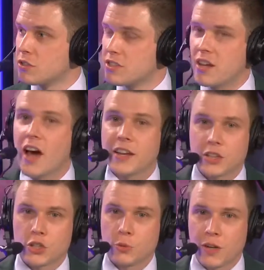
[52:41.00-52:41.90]

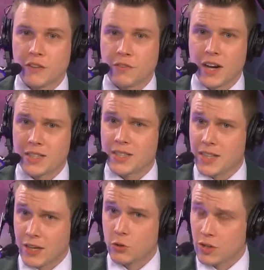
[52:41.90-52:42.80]
starting too many fights
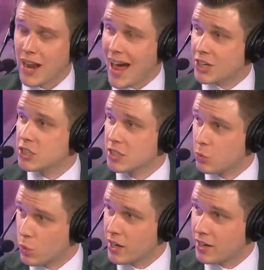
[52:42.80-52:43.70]
they couldn't actually
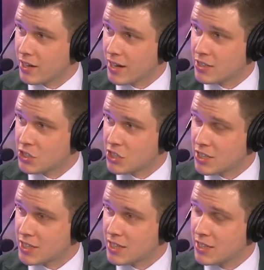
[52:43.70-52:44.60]
win I against think, GT. In